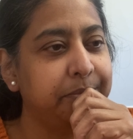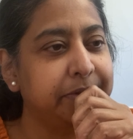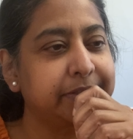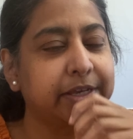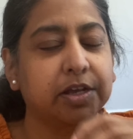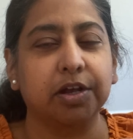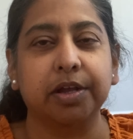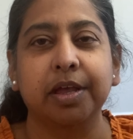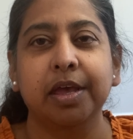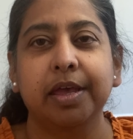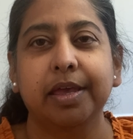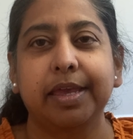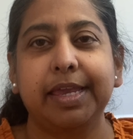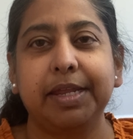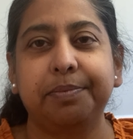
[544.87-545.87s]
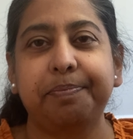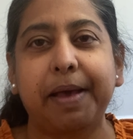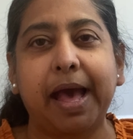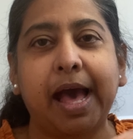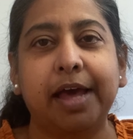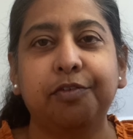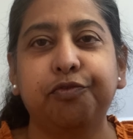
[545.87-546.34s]
It's like a heat
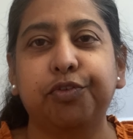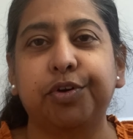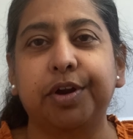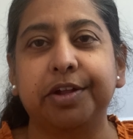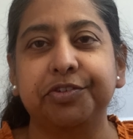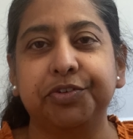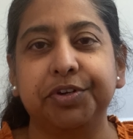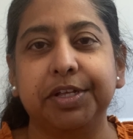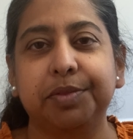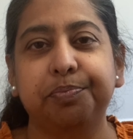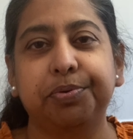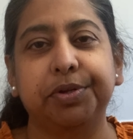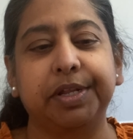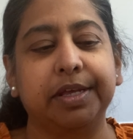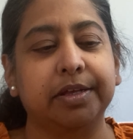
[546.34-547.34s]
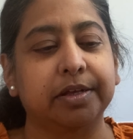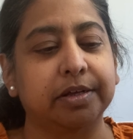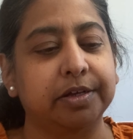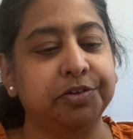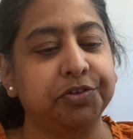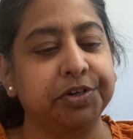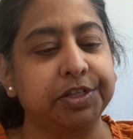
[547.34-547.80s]
pad for putting
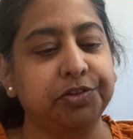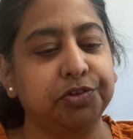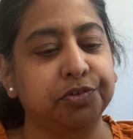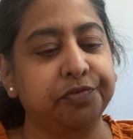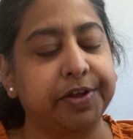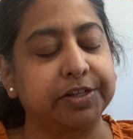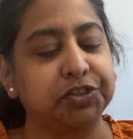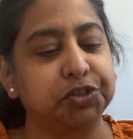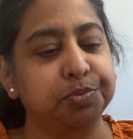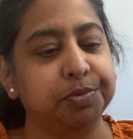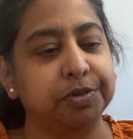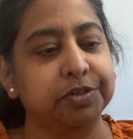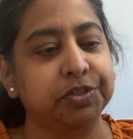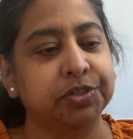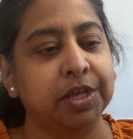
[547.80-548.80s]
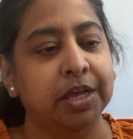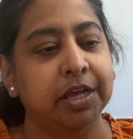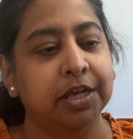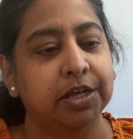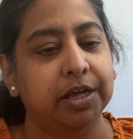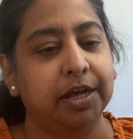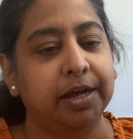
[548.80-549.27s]
underneath your vegetables,
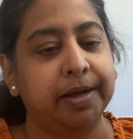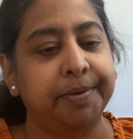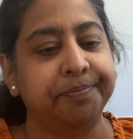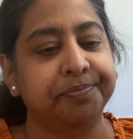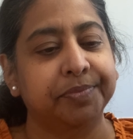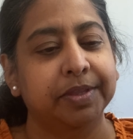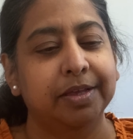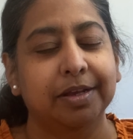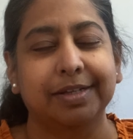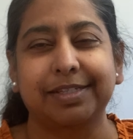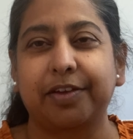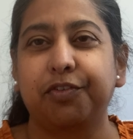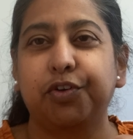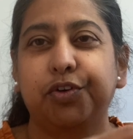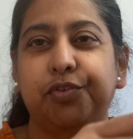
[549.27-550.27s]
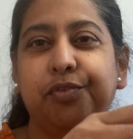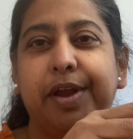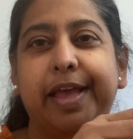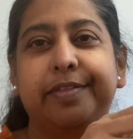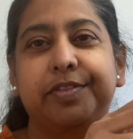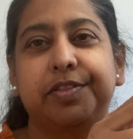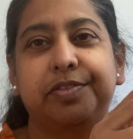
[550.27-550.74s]
because I've
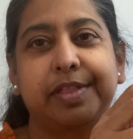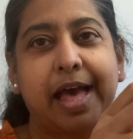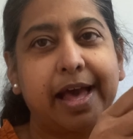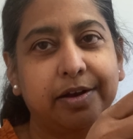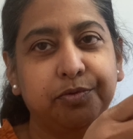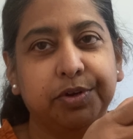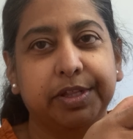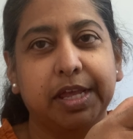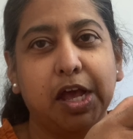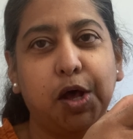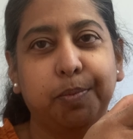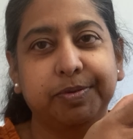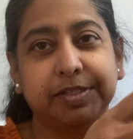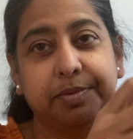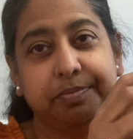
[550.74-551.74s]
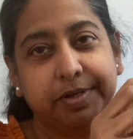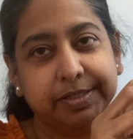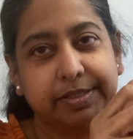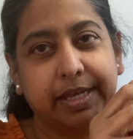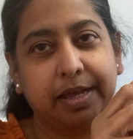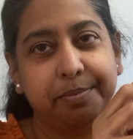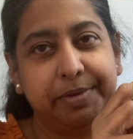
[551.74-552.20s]
read that really helps them, because
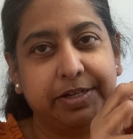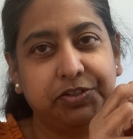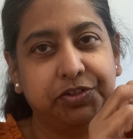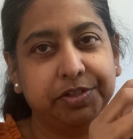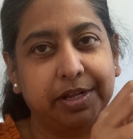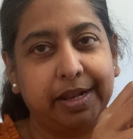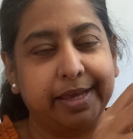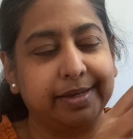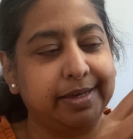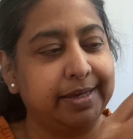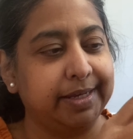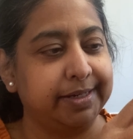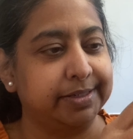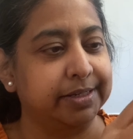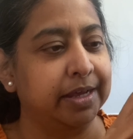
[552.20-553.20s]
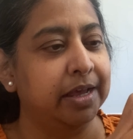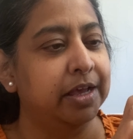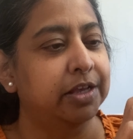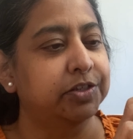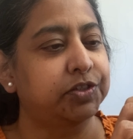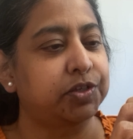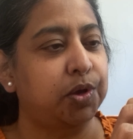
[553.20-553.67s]
like I mentioned, they like heat.
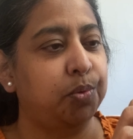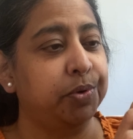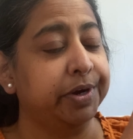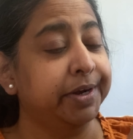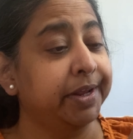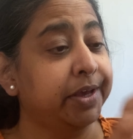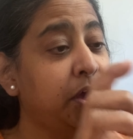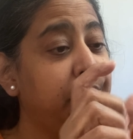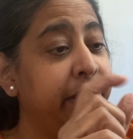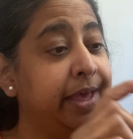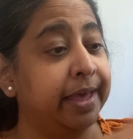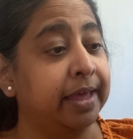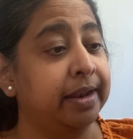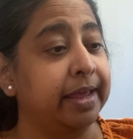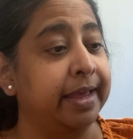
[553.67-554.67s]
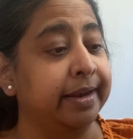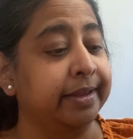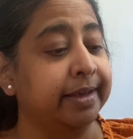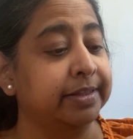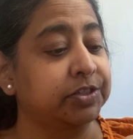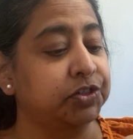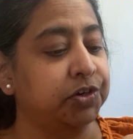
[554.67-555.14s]
So we're going to go ahead and
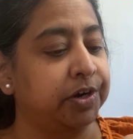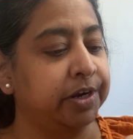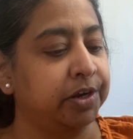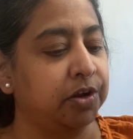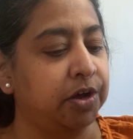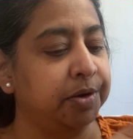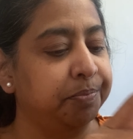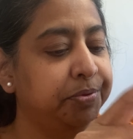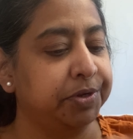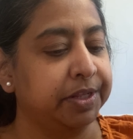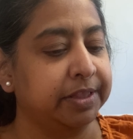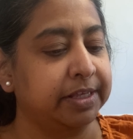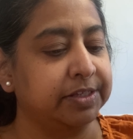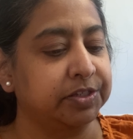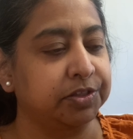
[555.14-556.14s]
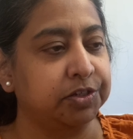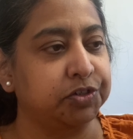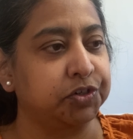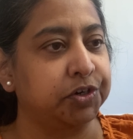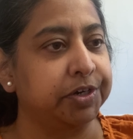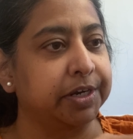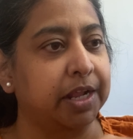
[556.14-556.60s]
get started on putting these in the
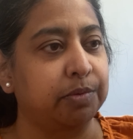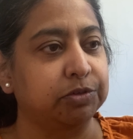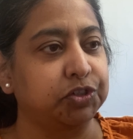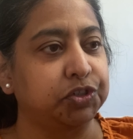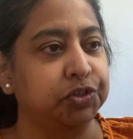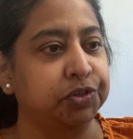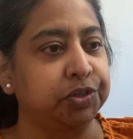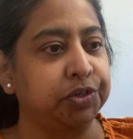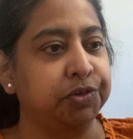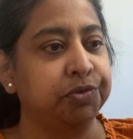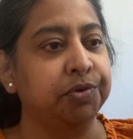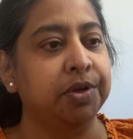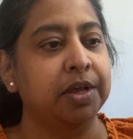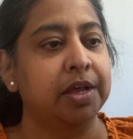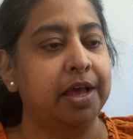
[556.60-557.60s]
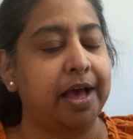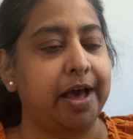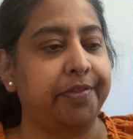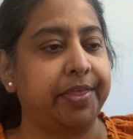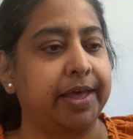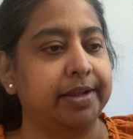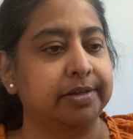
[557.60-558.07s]
dirt, and I will show you
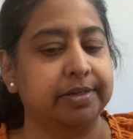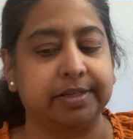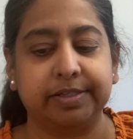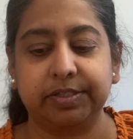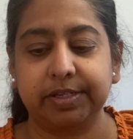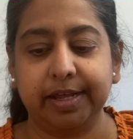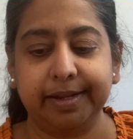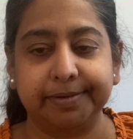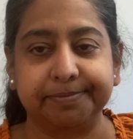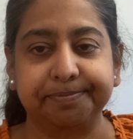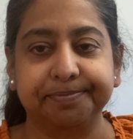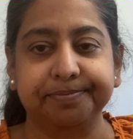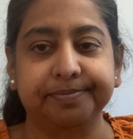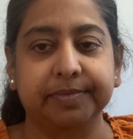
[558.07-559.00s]
how that is done.